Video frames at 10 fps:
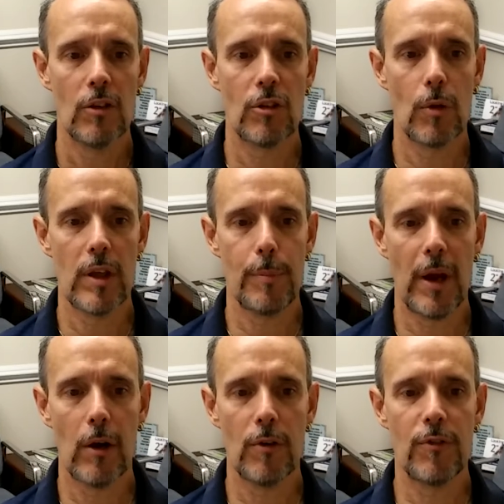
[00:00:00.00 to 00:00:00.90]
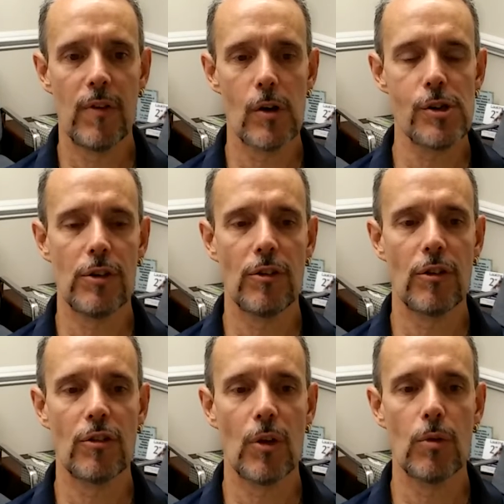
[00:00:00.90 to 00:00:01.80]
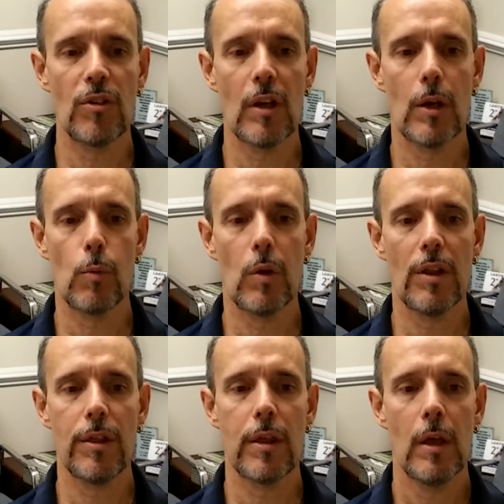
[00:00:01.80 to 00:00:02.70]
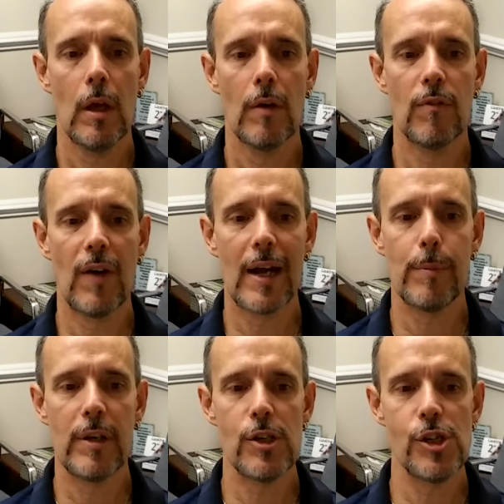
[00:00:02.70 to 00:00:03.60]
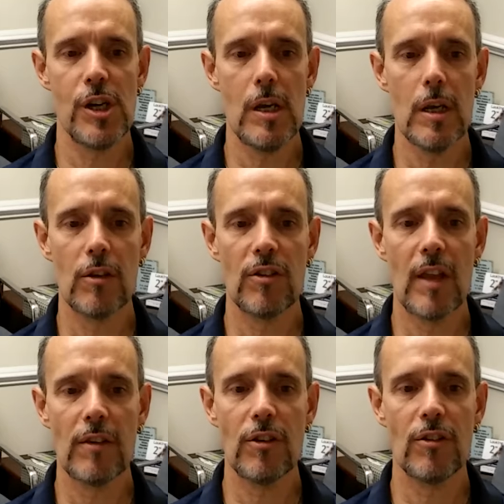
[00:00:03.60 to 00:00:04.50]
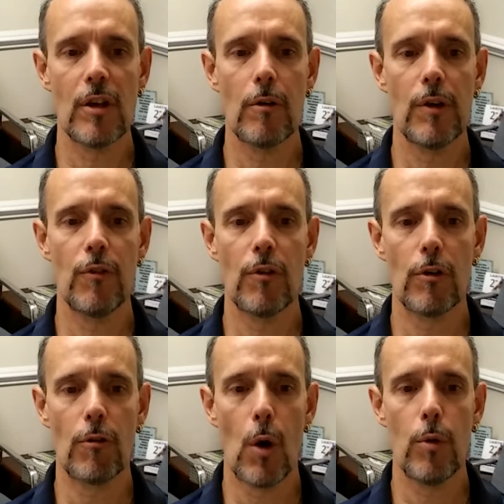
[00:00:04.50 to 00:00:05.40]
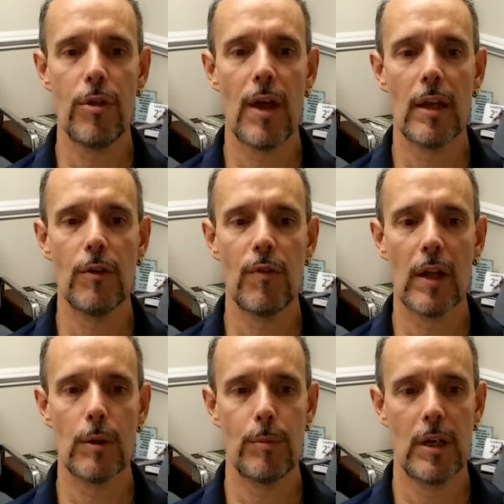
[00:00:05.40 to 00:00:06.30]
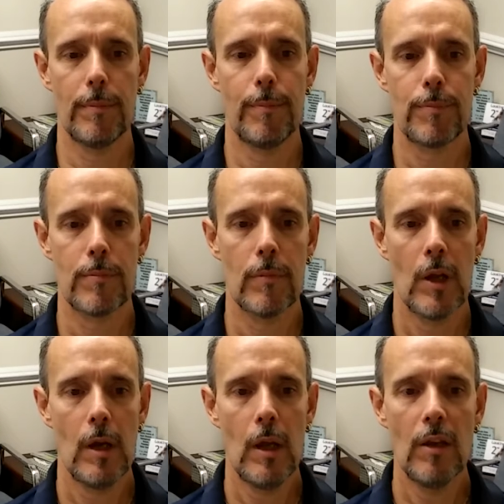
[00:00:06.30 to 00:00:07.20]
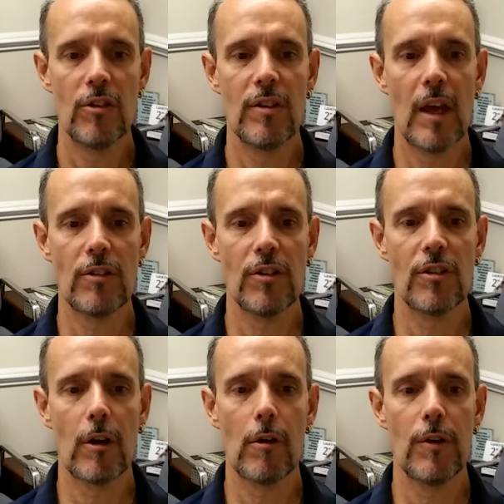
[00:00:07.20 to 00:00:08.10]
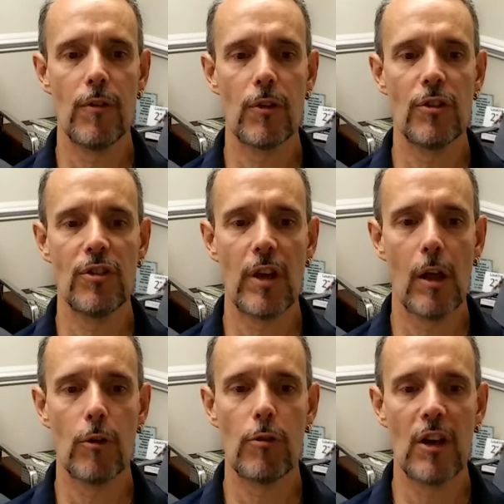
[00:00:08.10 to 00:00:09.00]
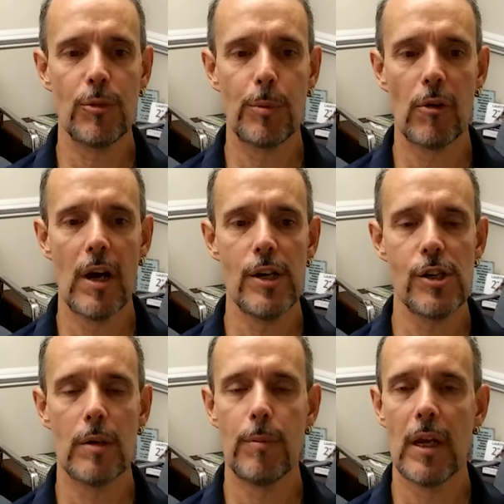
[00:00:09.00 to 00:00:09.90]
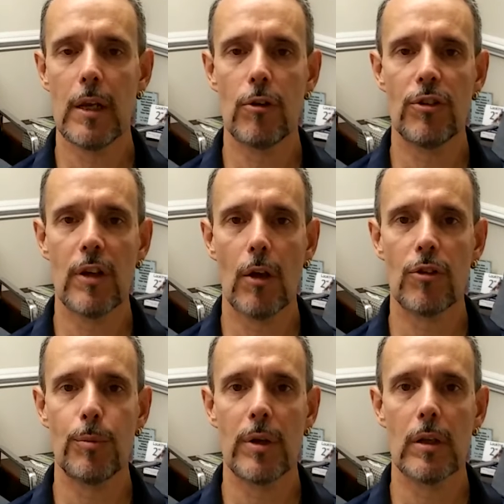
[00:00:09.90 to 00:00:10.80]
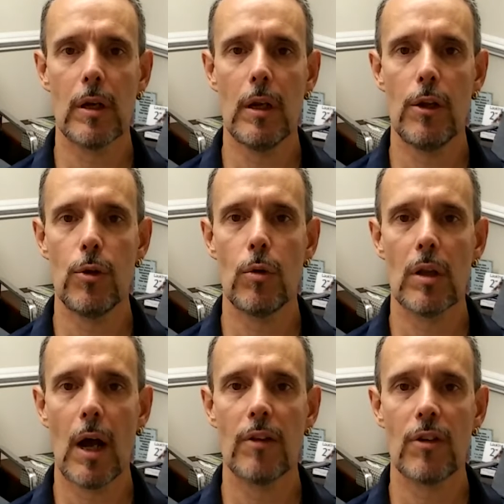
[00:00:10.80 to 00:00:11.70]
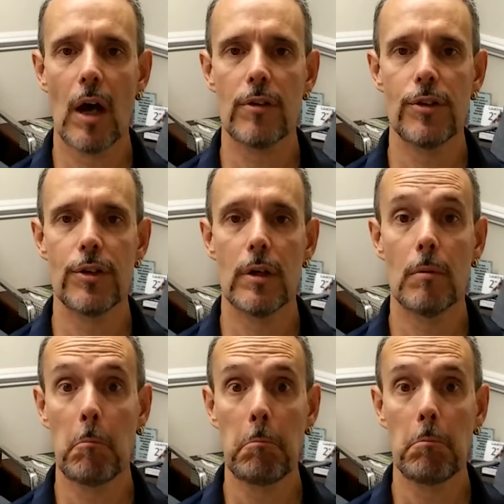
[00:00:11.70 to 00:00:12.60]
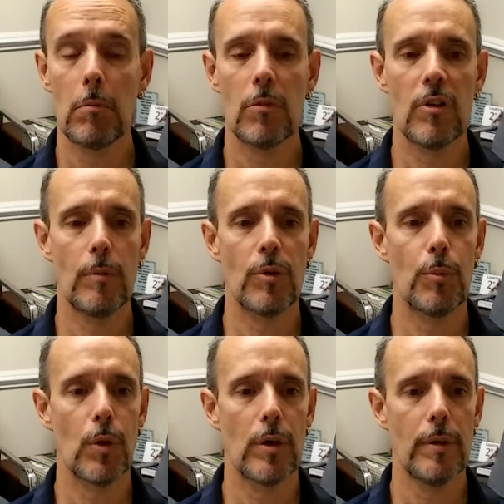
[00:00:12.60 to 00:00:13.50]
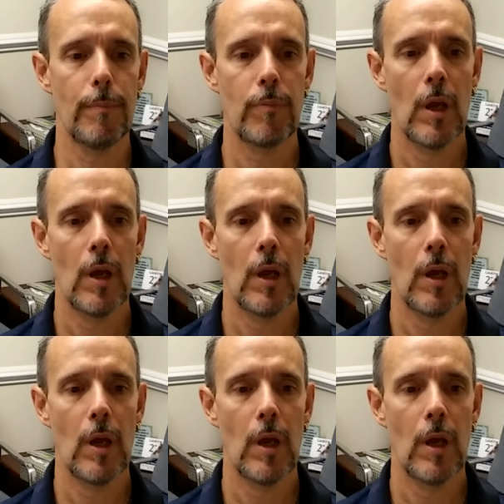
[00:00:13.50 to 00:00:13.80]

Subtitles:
So the apparent functions associated with vitamin G is necessary for growth and development. It's necessary for cell respiration, meaning your cell's ability to utilize oxygen. Seems important.